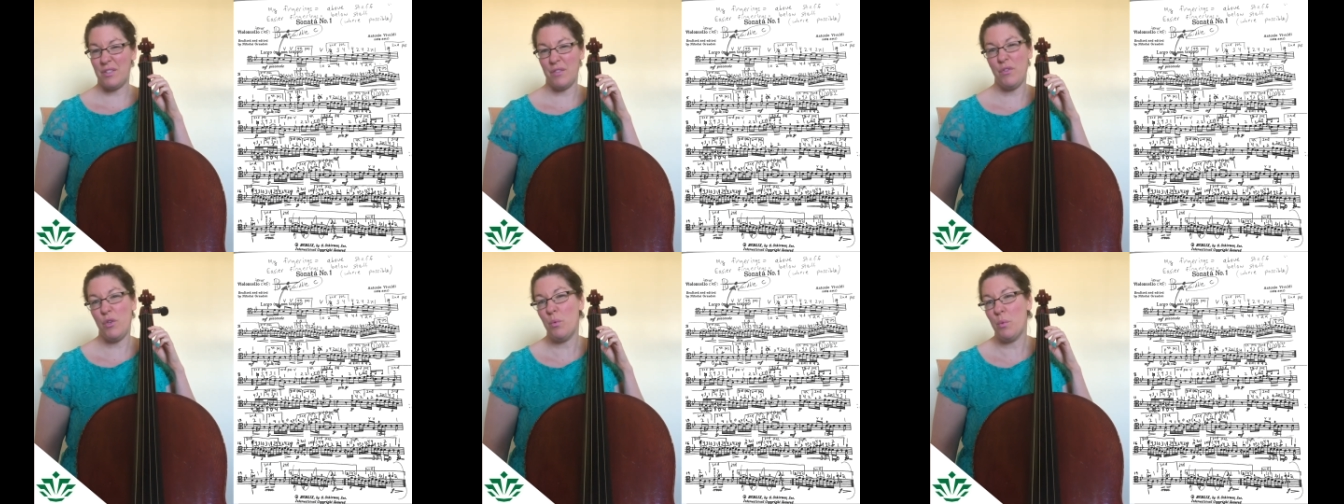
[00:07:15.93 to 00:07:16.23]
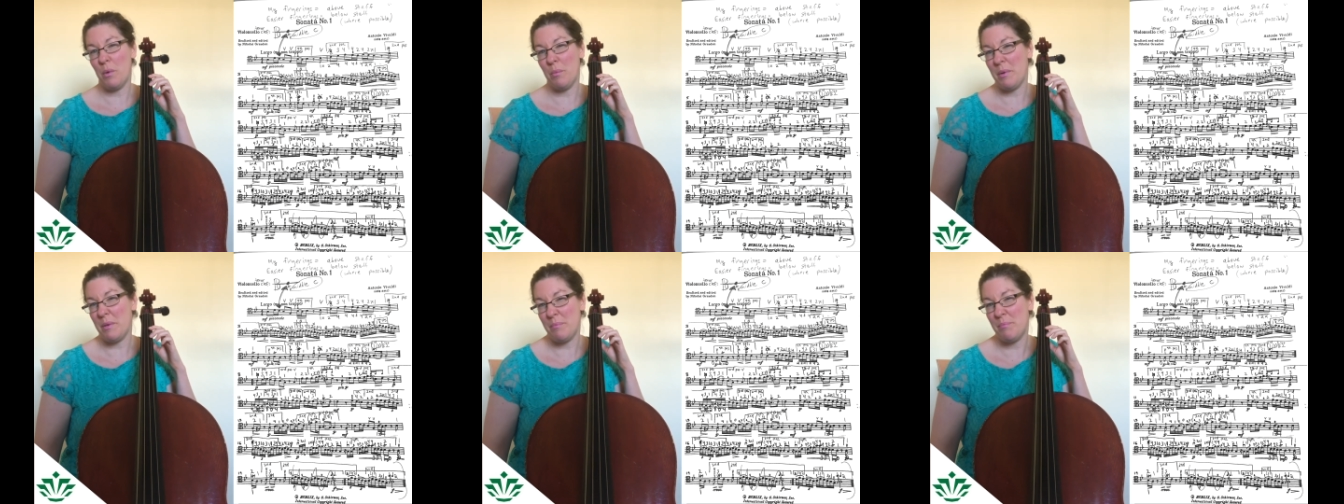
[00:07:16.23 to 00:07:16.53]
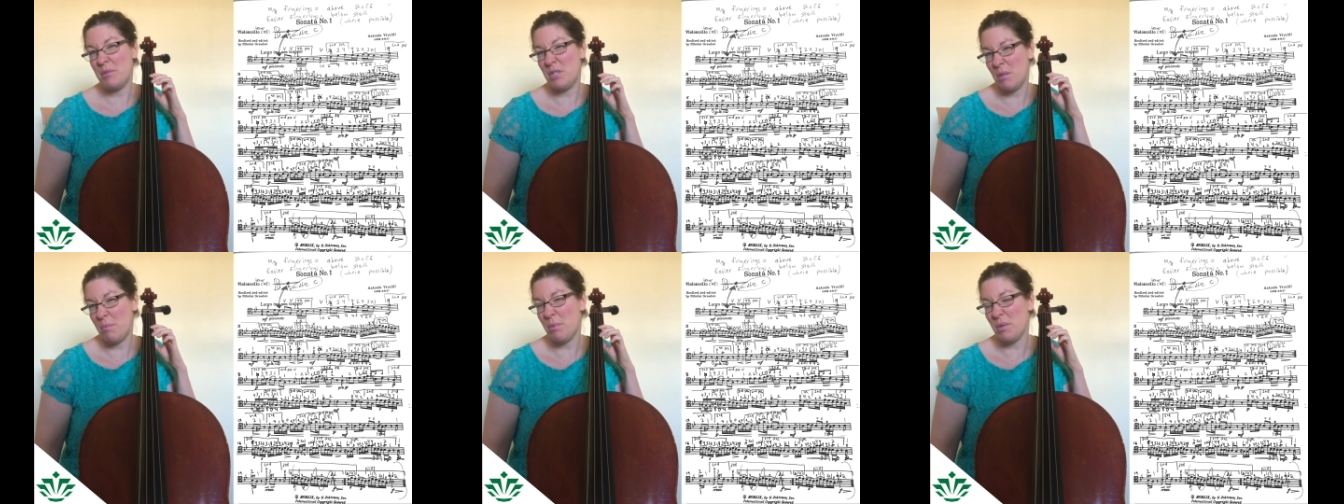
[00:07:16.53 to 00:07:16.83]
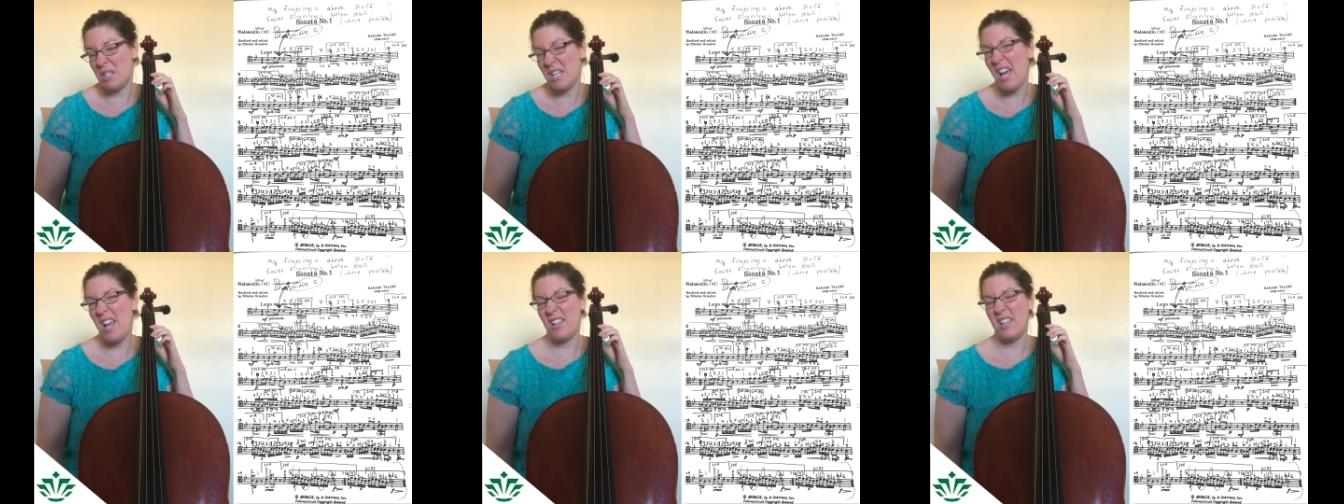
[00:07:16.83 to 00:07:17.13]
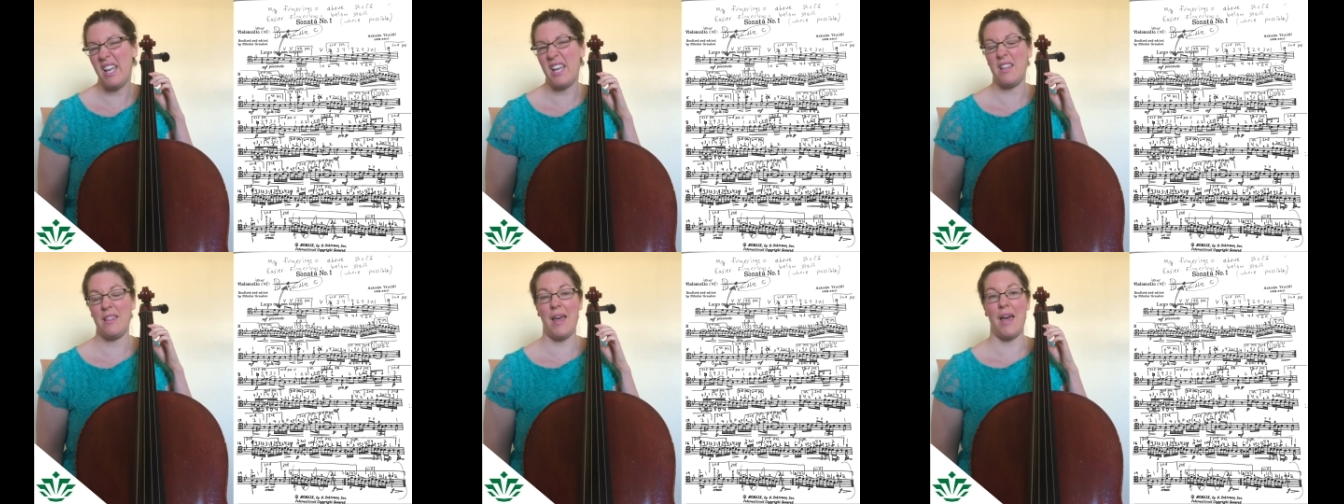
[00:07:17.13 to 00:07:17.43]
if you were to pretend
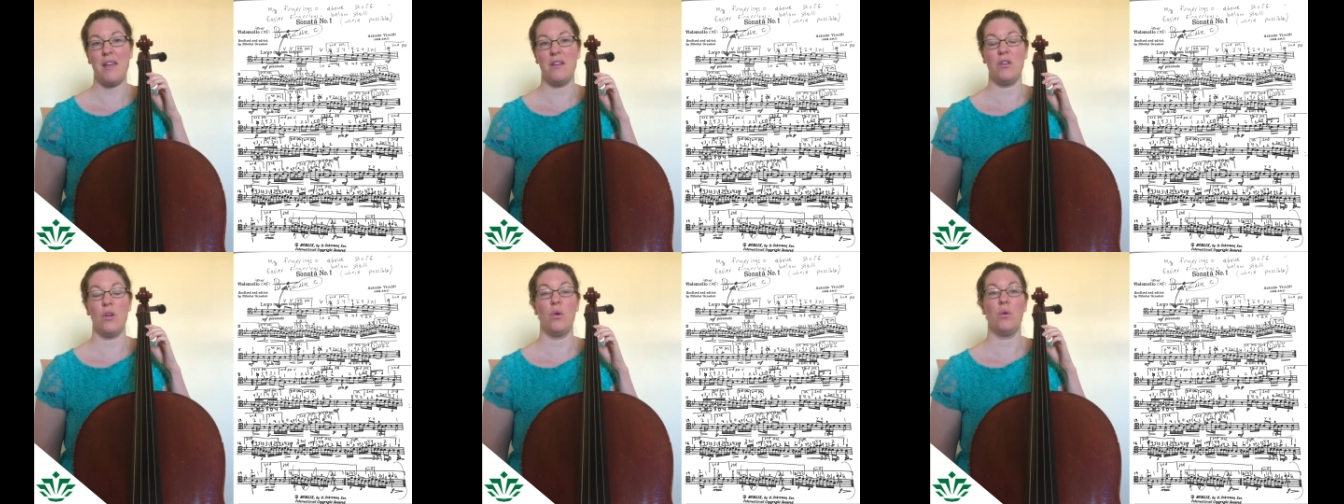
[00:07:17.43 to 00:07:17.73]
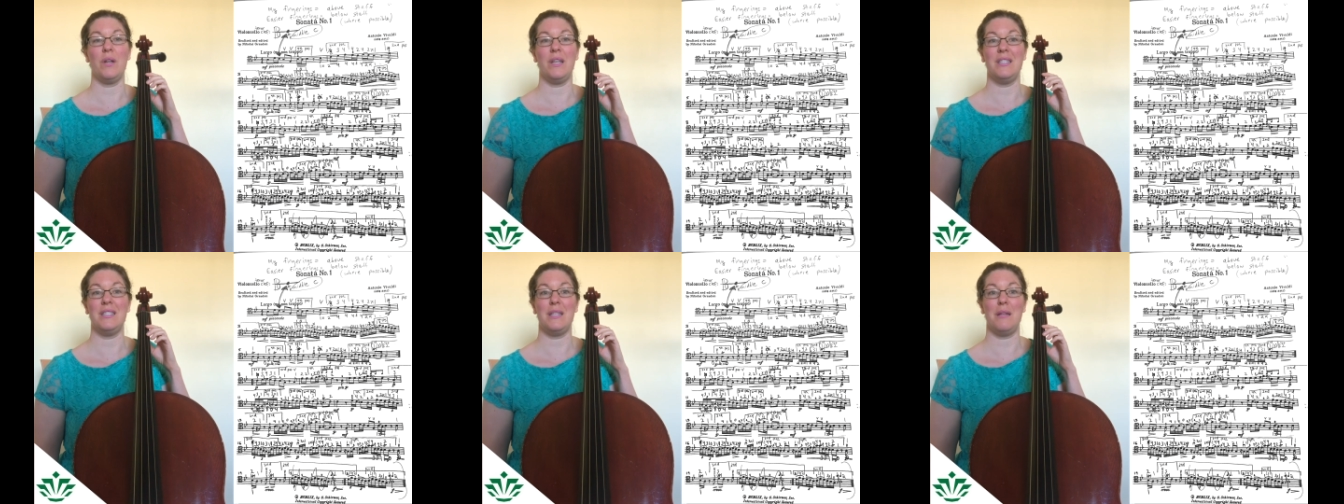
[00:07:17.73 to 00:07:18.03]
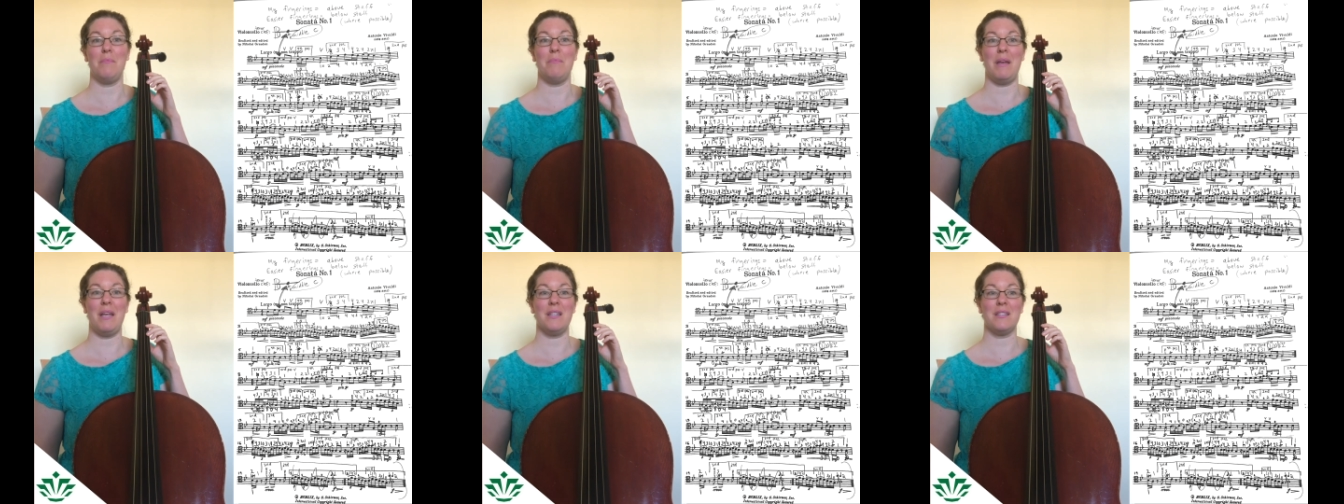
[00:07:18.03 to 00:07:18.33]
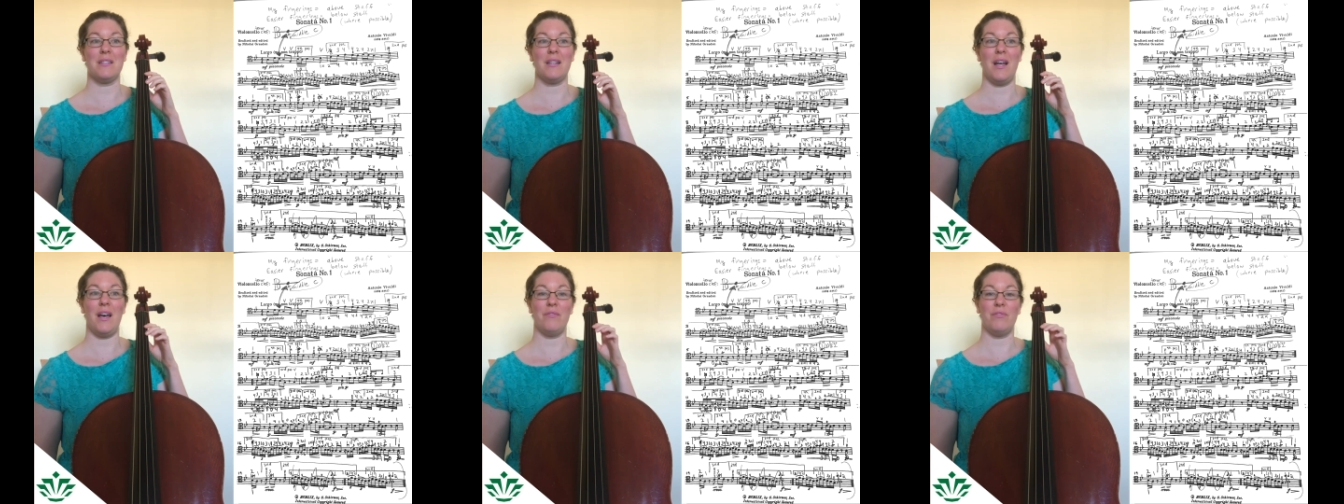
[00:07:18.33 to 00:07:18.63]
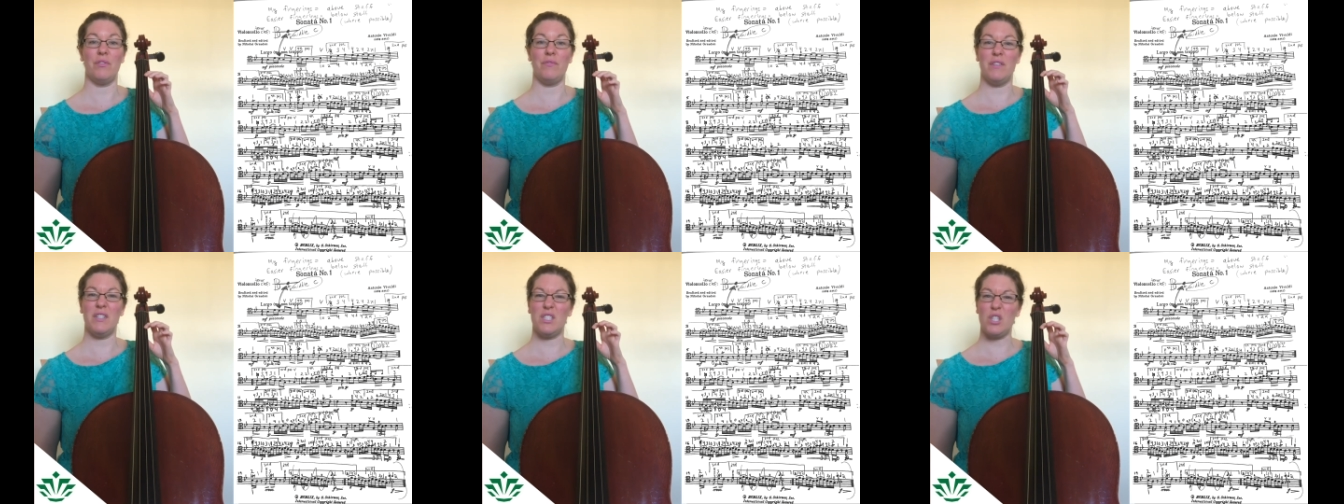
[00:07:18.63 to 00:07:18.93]
like that note is in bass clef,
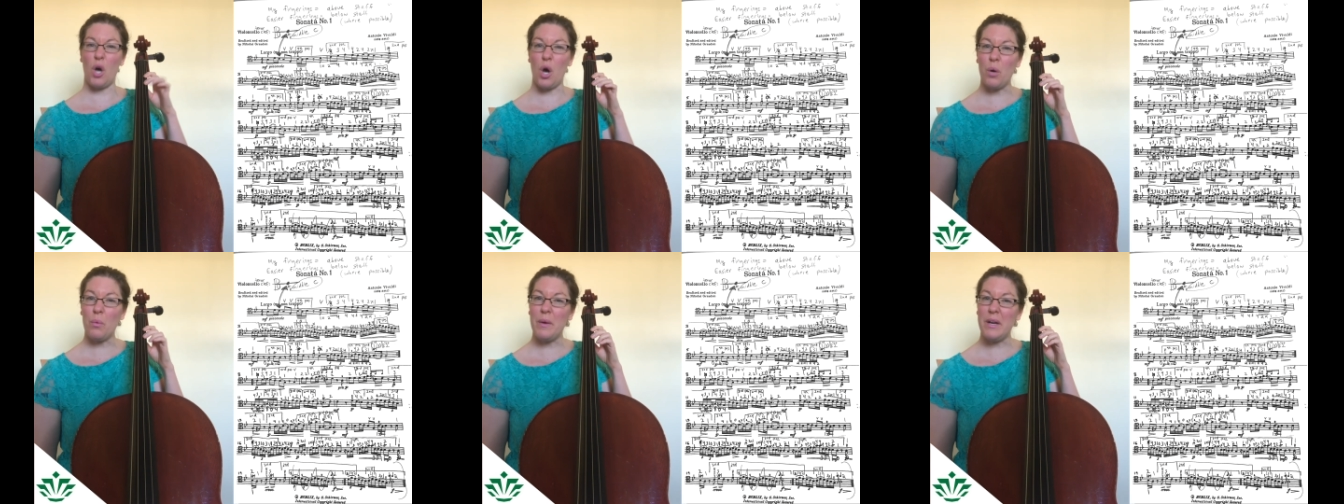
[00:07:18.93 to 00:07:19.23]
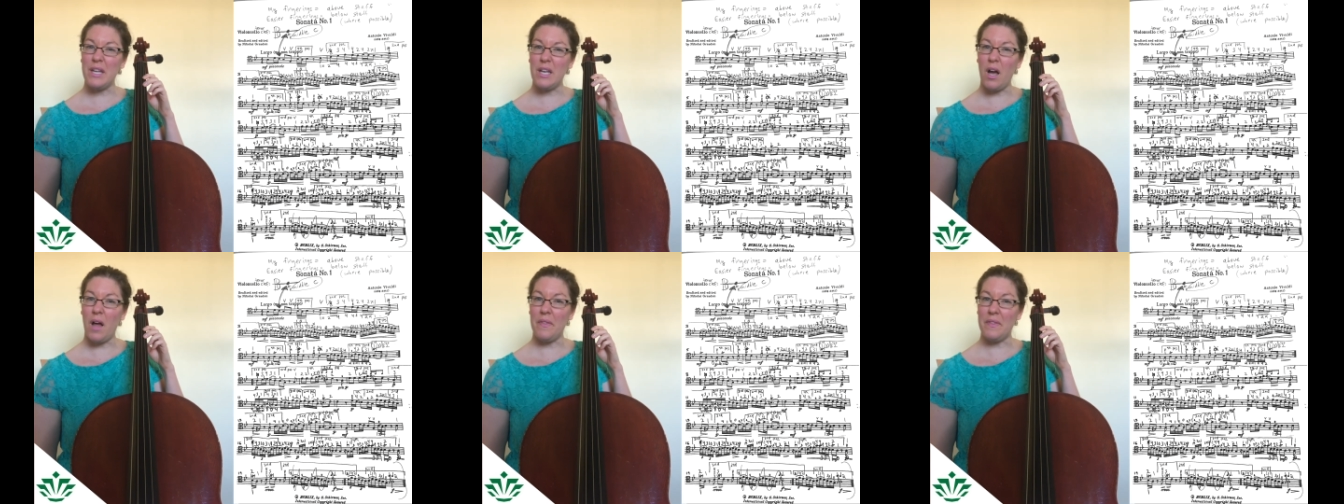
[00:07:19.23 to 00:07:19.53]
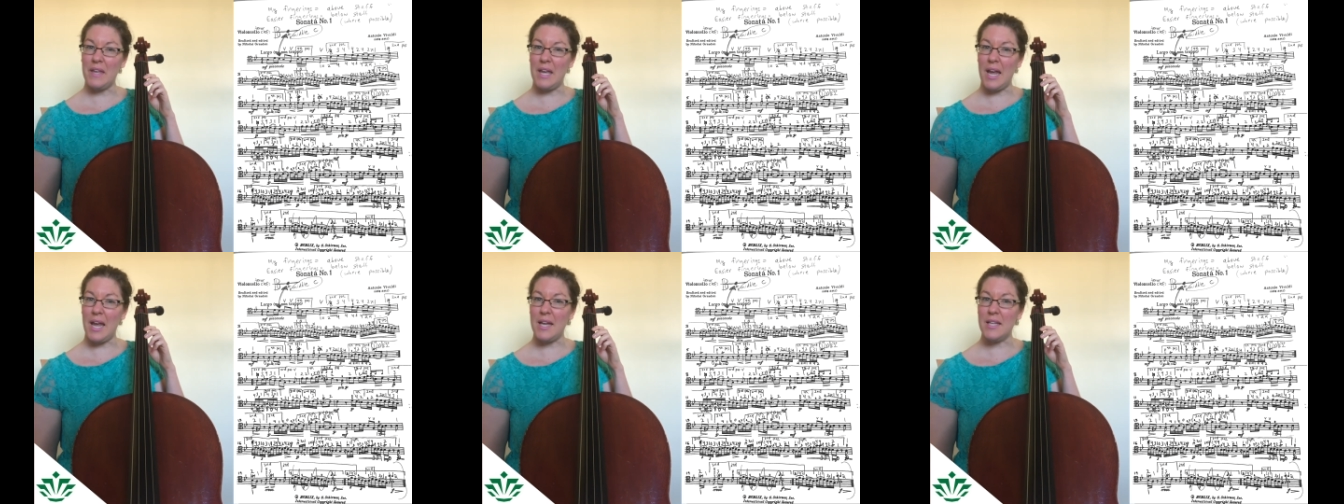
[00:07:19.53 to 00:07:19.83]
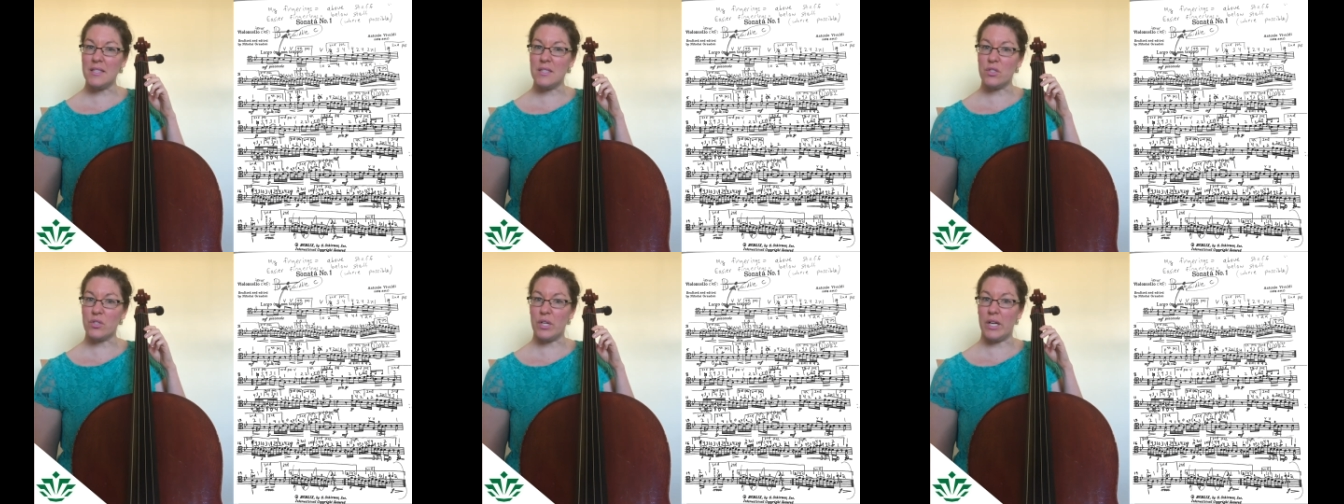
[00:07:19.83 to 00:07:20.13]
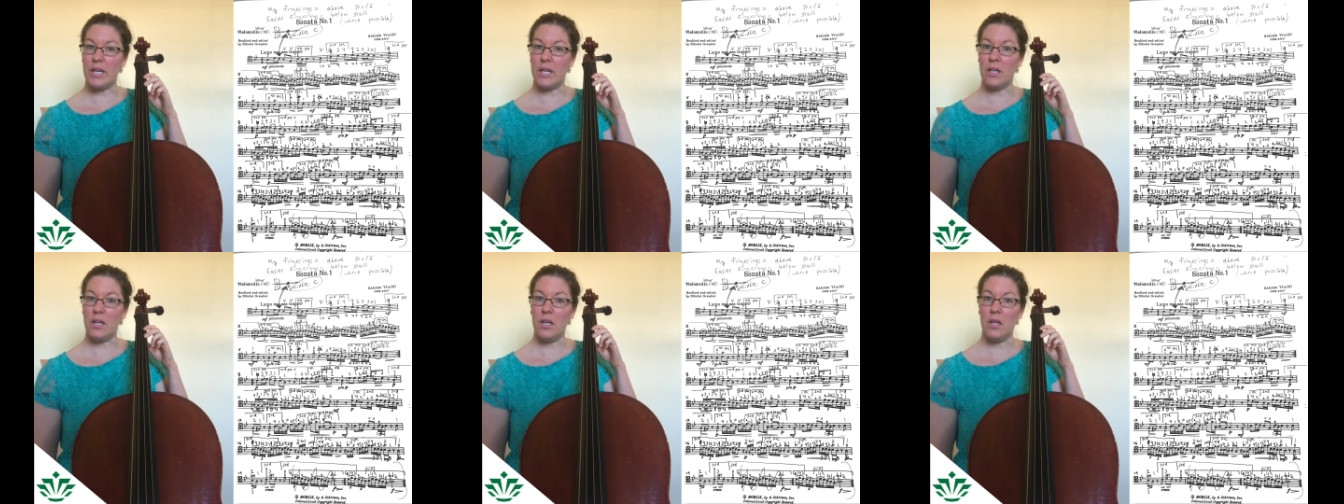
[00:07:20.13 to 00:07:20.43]
if it's already on the A
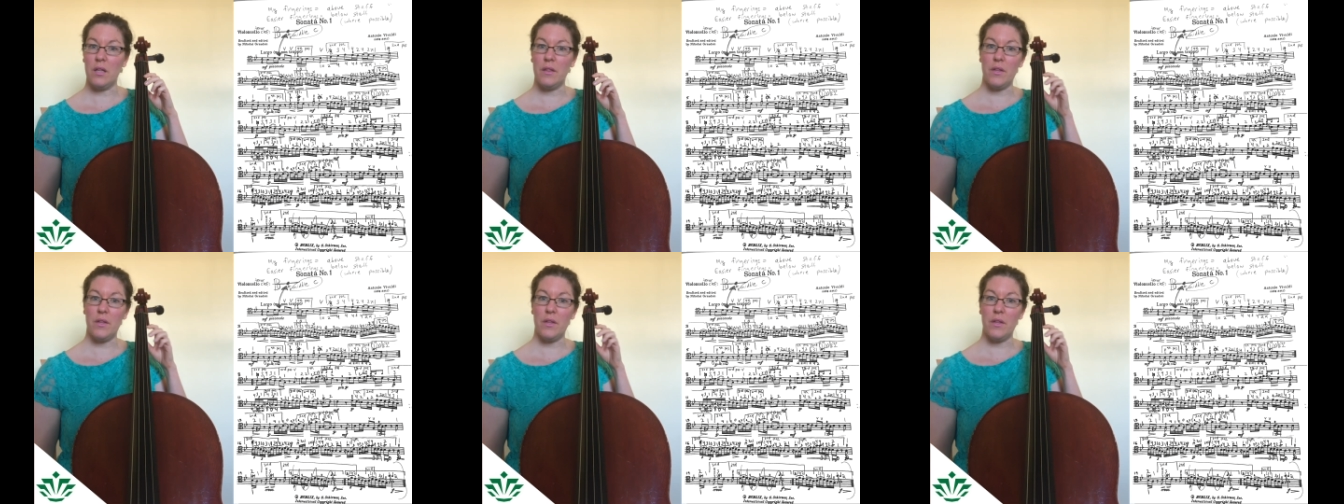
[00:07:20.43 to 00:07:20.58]
string,